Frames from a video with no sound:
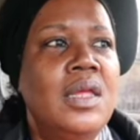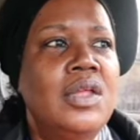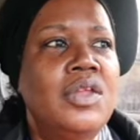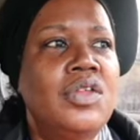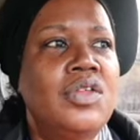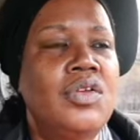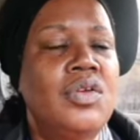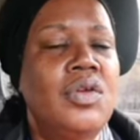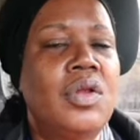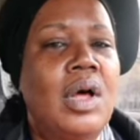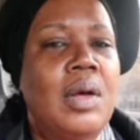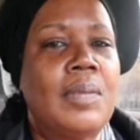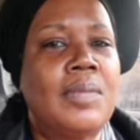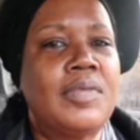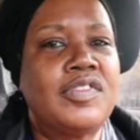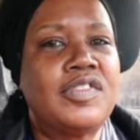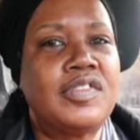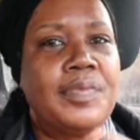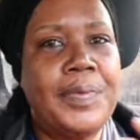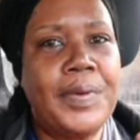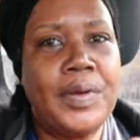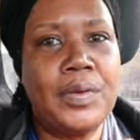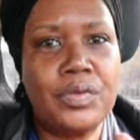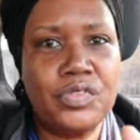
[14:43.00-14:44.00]
you know, I'm a
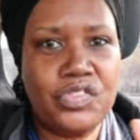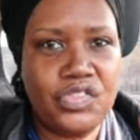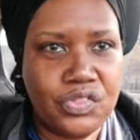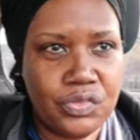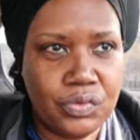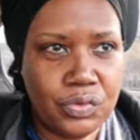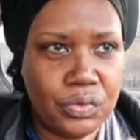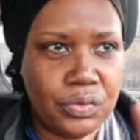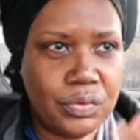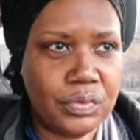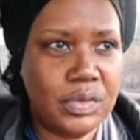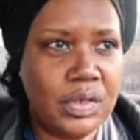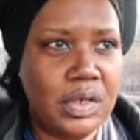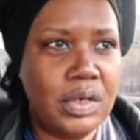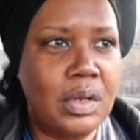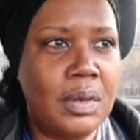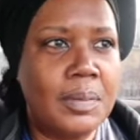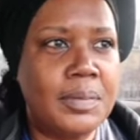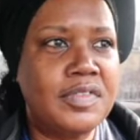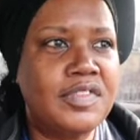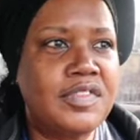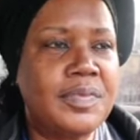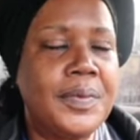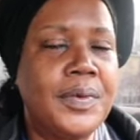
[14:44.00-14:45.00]
spiritual, you know,
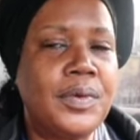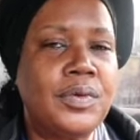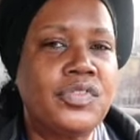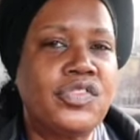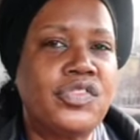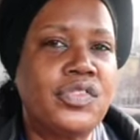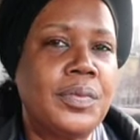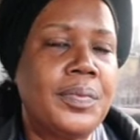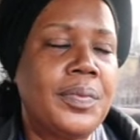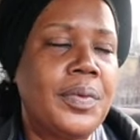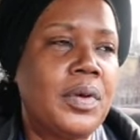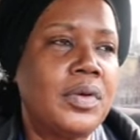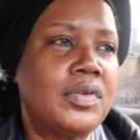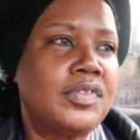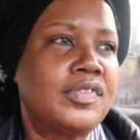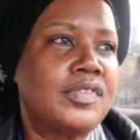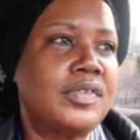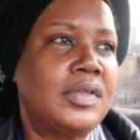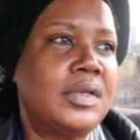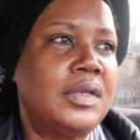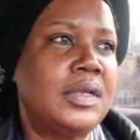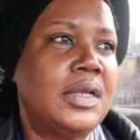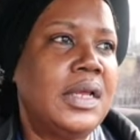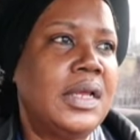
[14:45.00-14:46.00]
I'm a spiritual
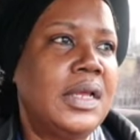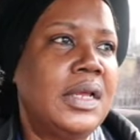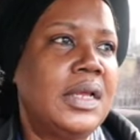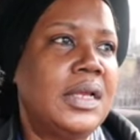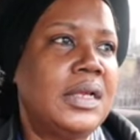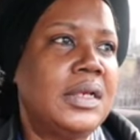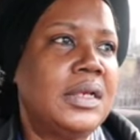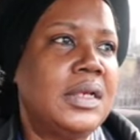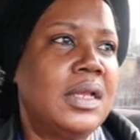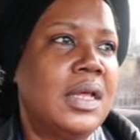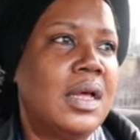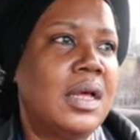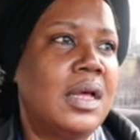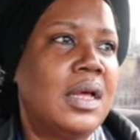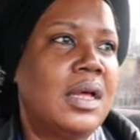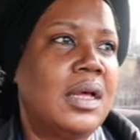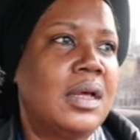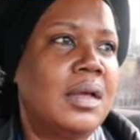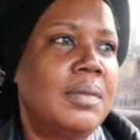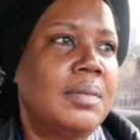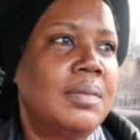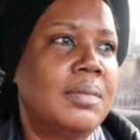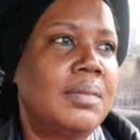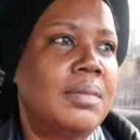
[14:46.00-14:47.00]
person. And,
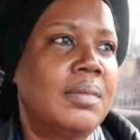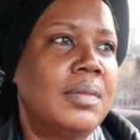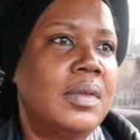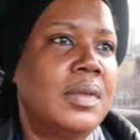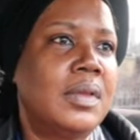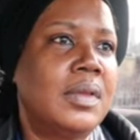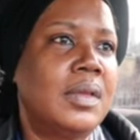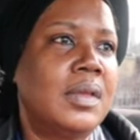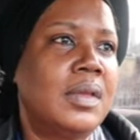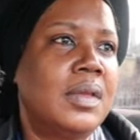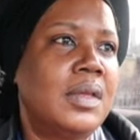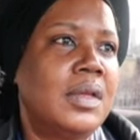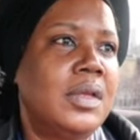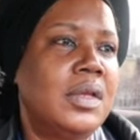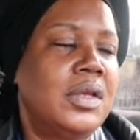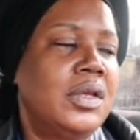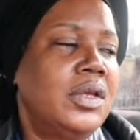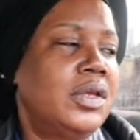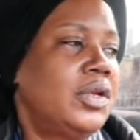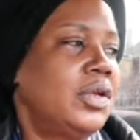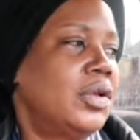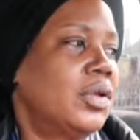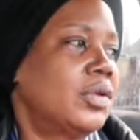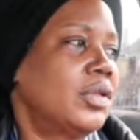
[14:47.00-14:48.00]
um,
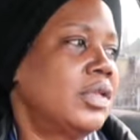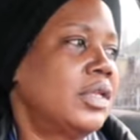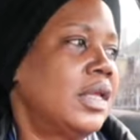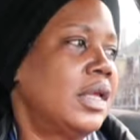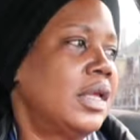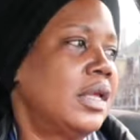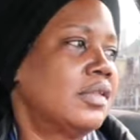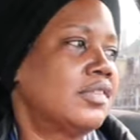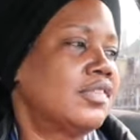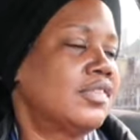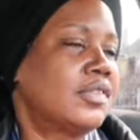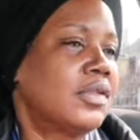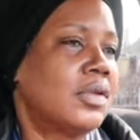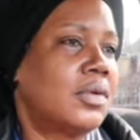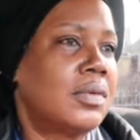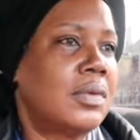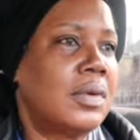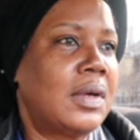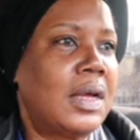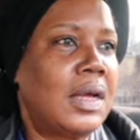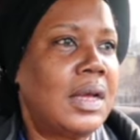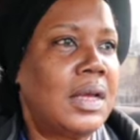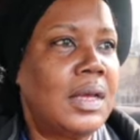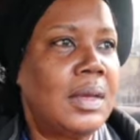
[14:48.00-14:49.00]
you know, yeah, so
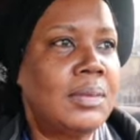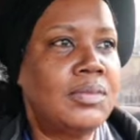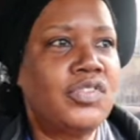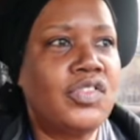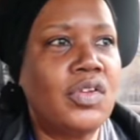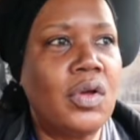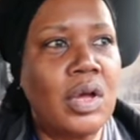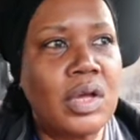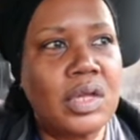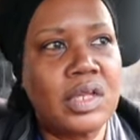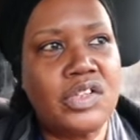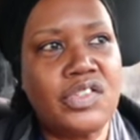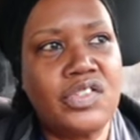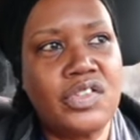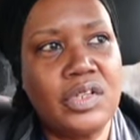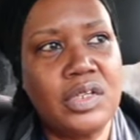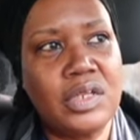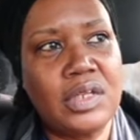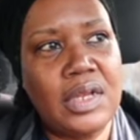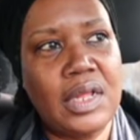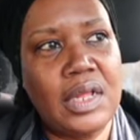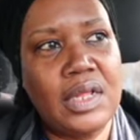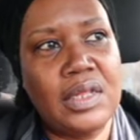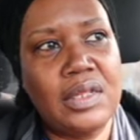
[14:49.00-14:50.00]
I, I'm talking to
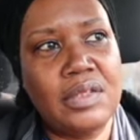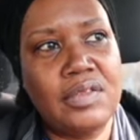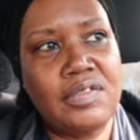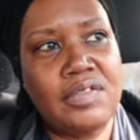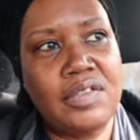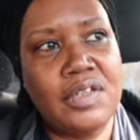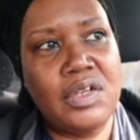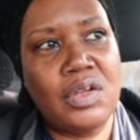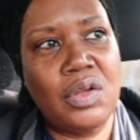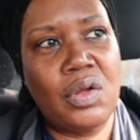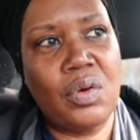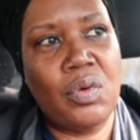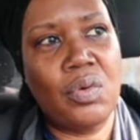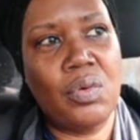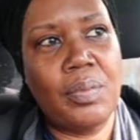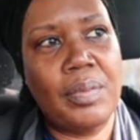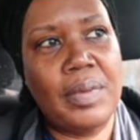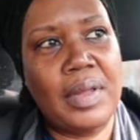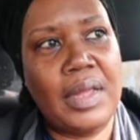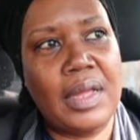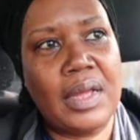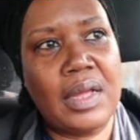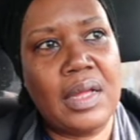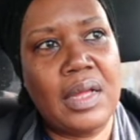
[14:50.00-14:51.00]
you and I see the old
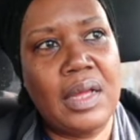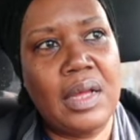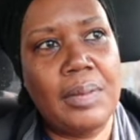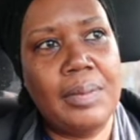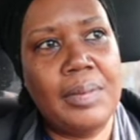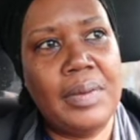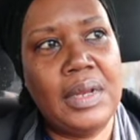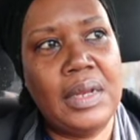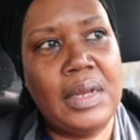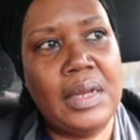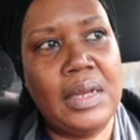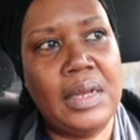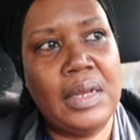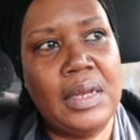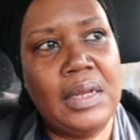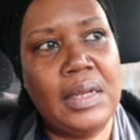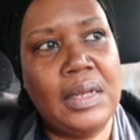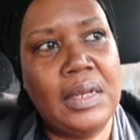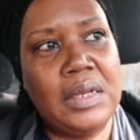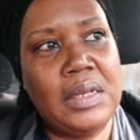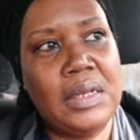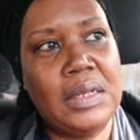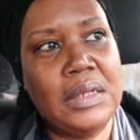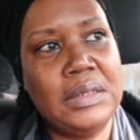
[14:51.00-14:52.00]
man coming
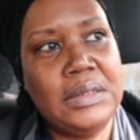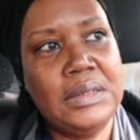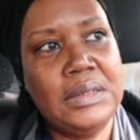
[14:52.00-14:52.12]
and